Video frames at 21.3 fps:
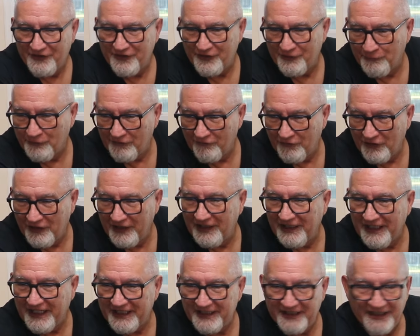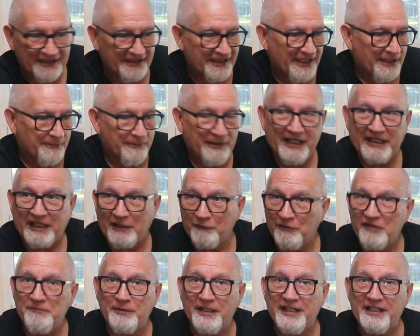So we're very glad to get that back, and
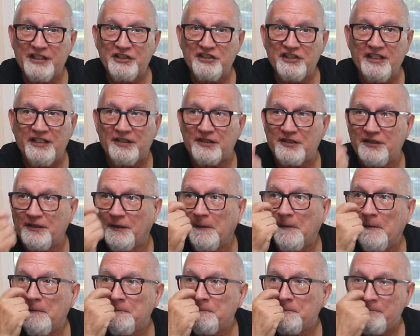we have played it since. So.